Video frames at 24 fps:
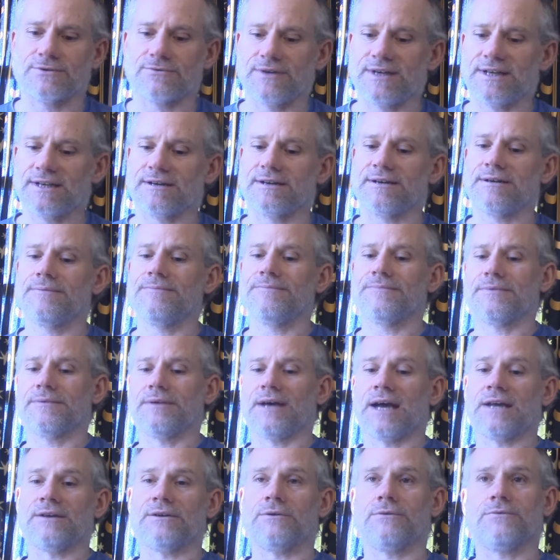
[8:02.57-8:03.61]
reader
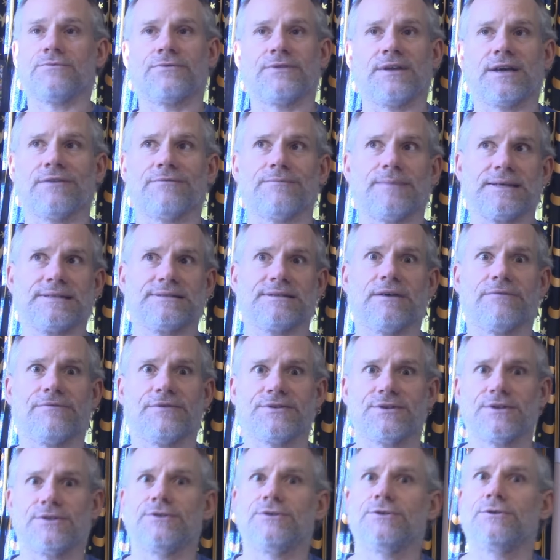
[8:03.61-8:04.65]
I don't think of myself
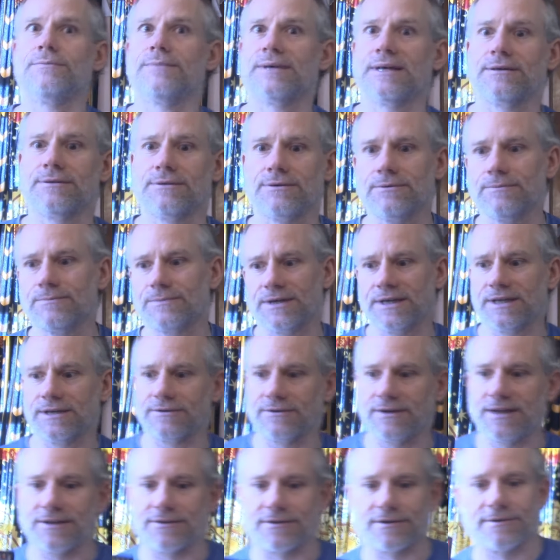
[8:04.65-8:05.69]
as a doom and gloom reader
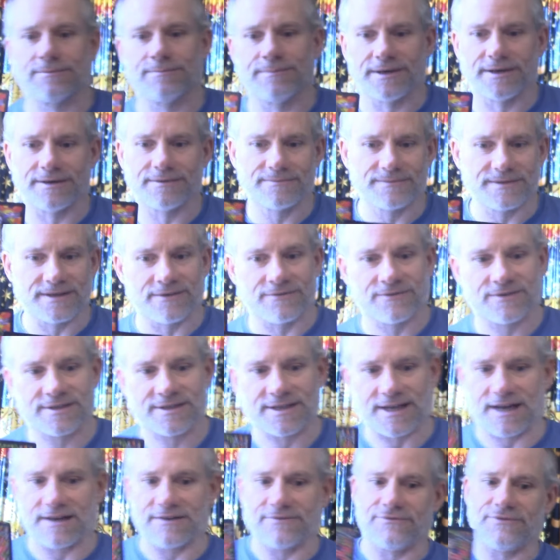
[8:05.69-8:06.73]
either, but it's
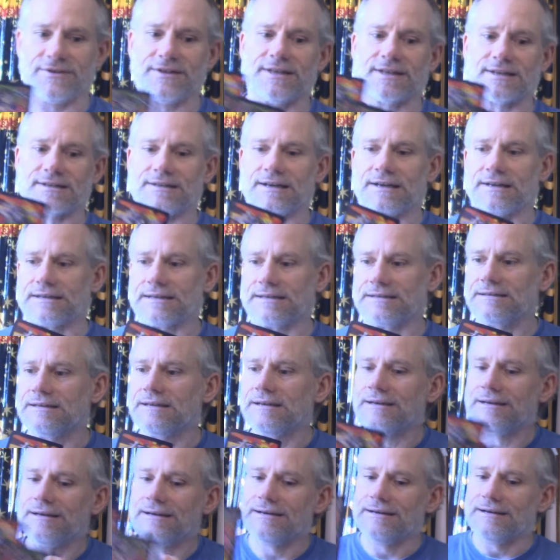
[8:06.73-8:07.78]
kind of feeling like it.
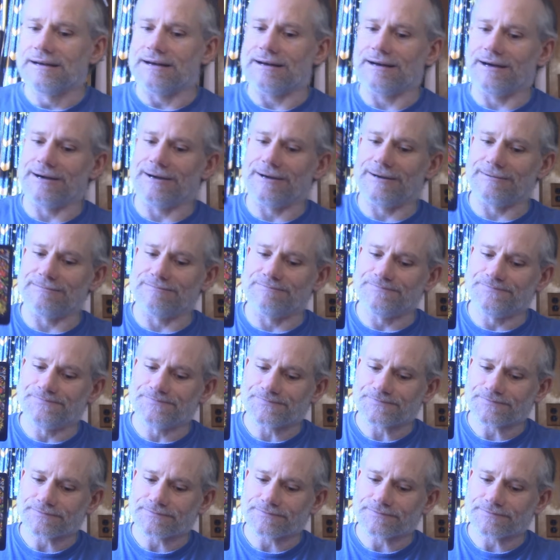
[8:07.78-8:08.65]
Um,